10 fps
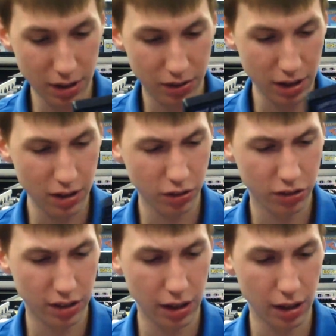This
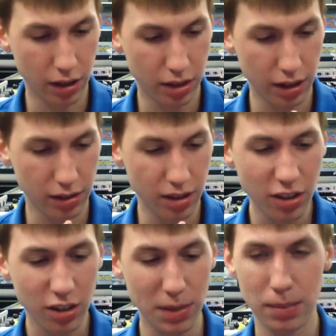interesting thing is
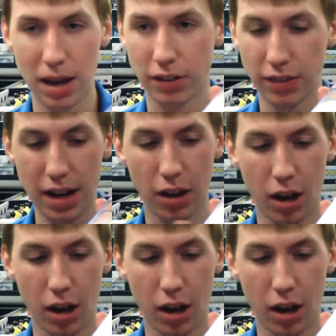this is made by Red